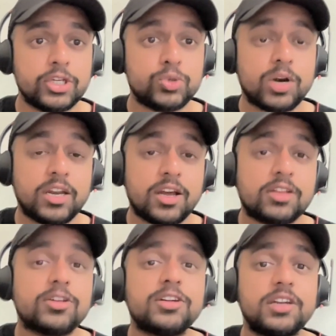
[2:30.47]
to
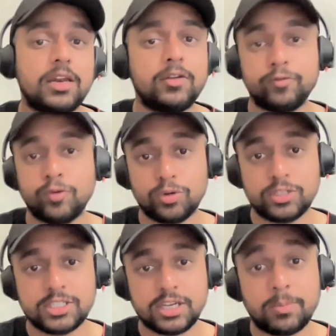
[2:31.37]
another 10
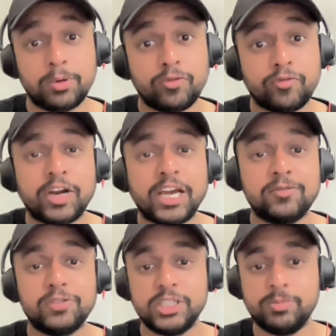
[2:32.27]
folds, up to
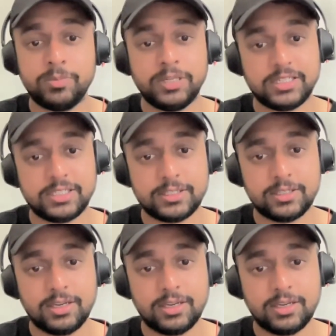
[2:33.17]
5 Gbps.